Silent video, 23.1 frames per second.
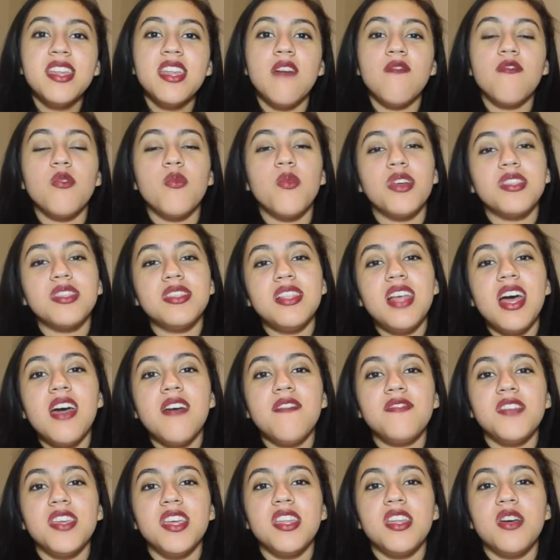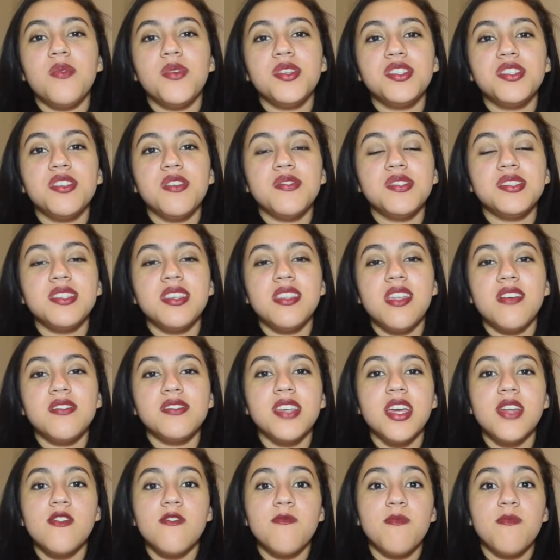everyone left, and I went to go sit outside